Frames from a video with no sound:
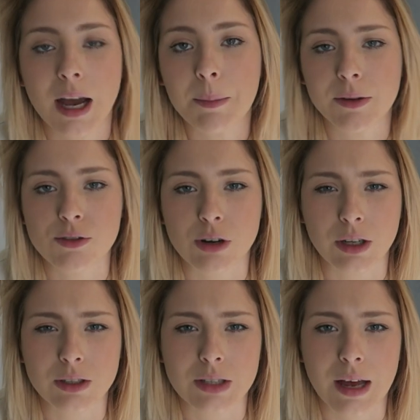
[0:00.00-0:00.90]
a couple of
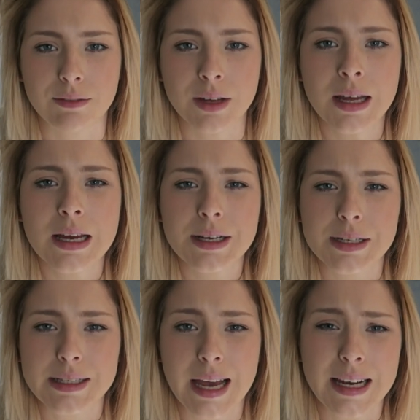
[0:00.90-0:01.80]
trolls that have
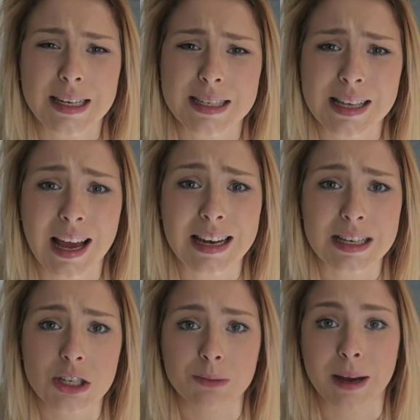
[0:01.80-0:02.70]
decided to slide
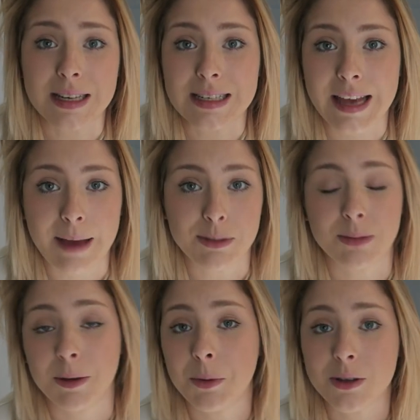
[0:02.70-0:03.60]
into my DMs
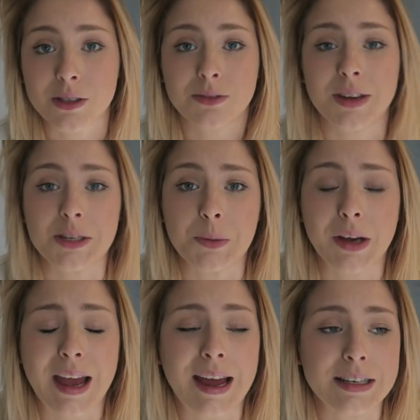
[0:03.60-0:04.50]
on my personal
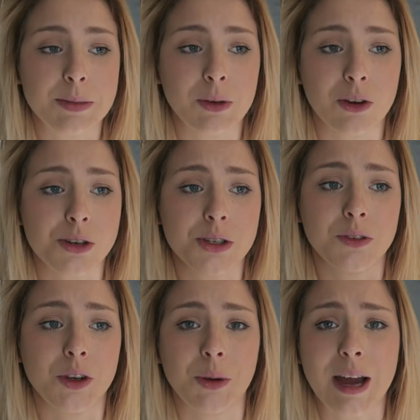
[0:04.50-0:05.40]
Facebook and to be honest
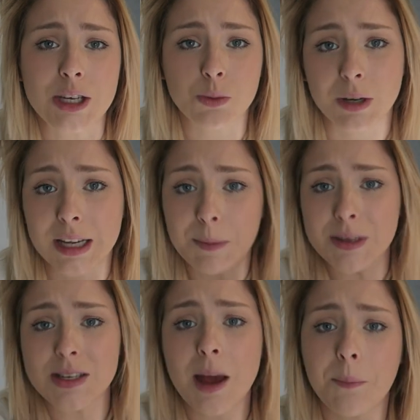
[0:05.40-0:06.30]
with you, I just want to keep
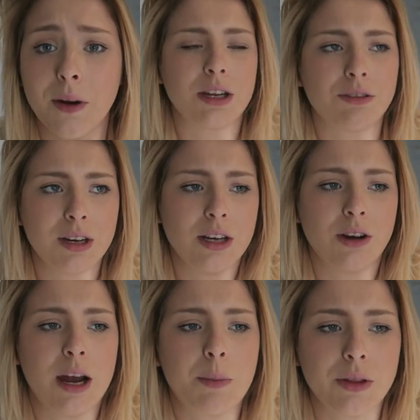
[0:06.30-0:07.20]
it separate. I don't really
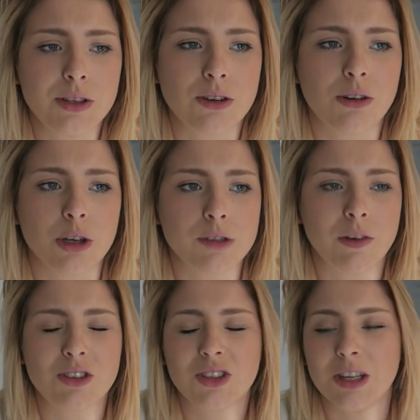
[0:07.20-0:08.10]
know how to put this across
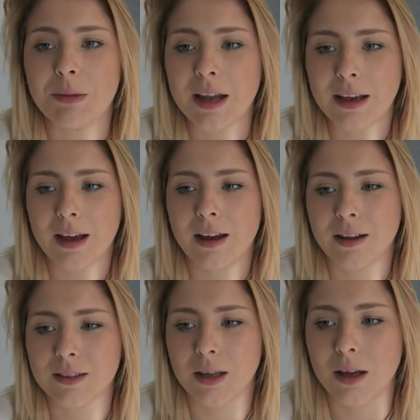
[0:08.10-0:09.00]
without seeming like
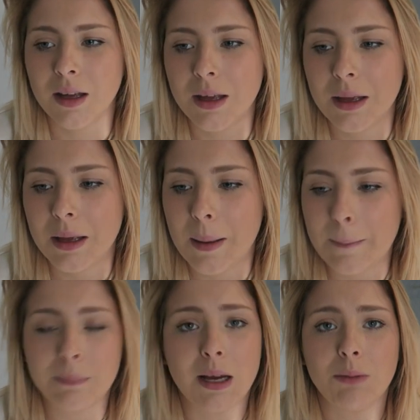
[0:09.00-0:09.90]
another
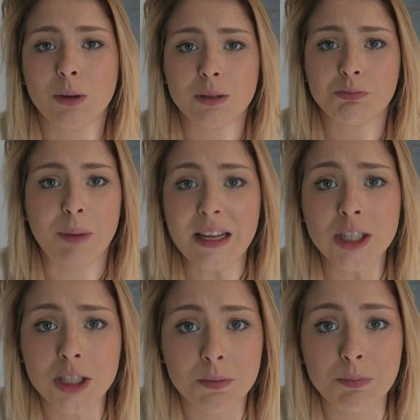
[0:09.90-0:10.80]
uh, what,
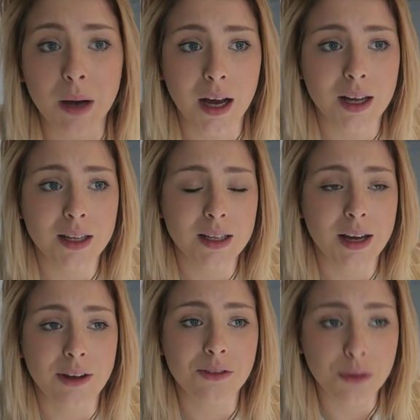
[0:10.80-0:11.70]
bitch, but
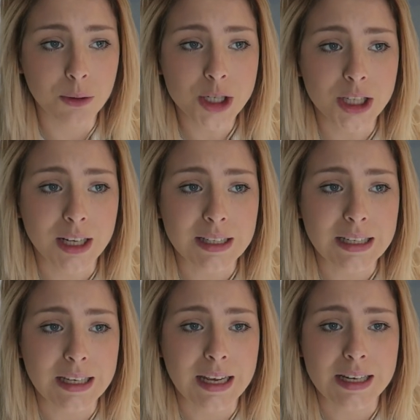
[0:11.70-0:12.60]

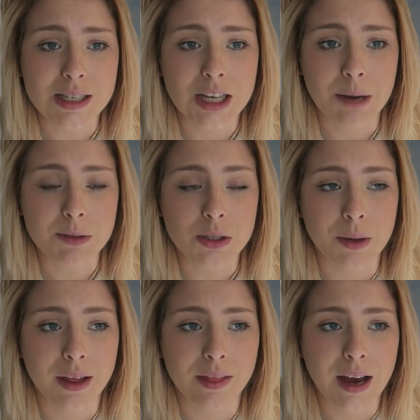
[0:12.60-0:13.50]
unfortunately it has come to
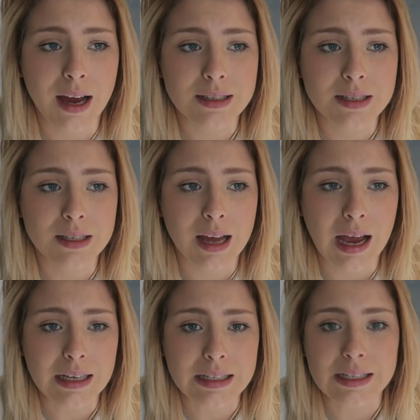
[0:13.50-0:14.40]
it that
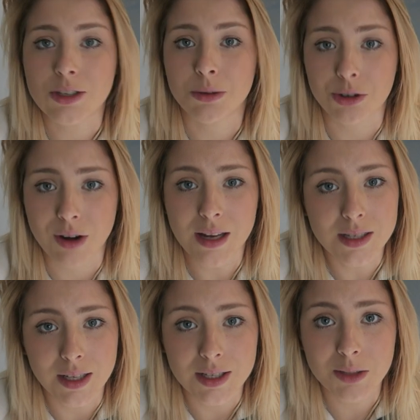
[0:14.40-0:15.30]
I need to
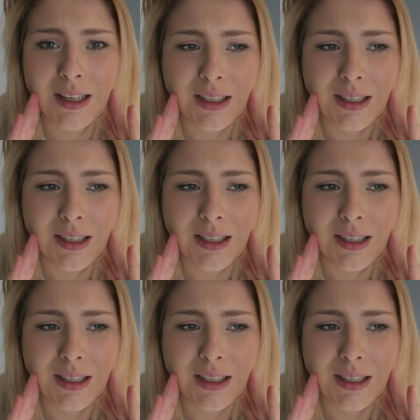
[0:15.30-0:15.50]
address this.